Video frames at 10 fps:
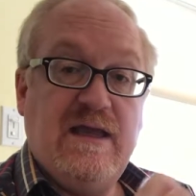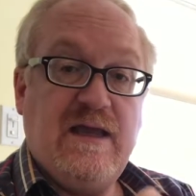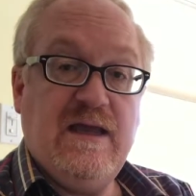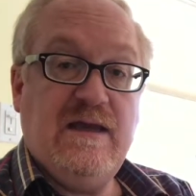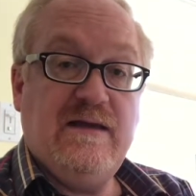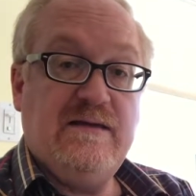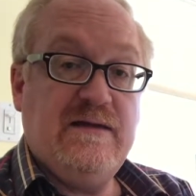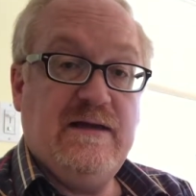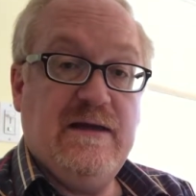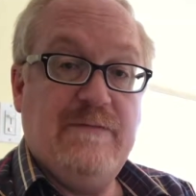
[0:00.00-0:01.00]
and
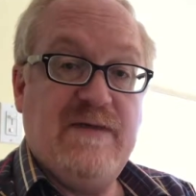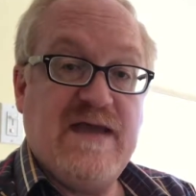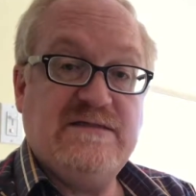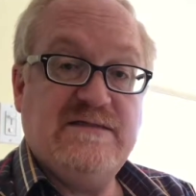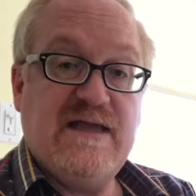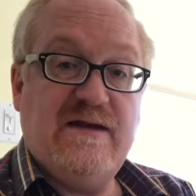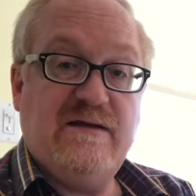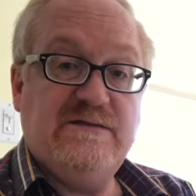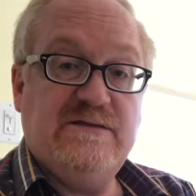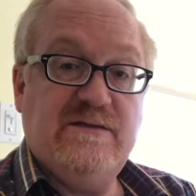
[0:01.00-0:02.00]
passes that
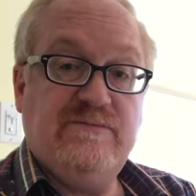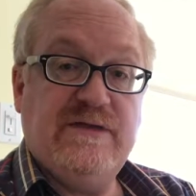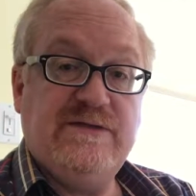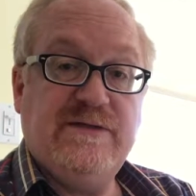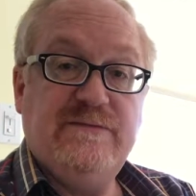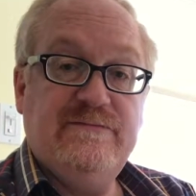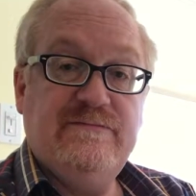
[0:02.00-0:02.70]
on to the printer.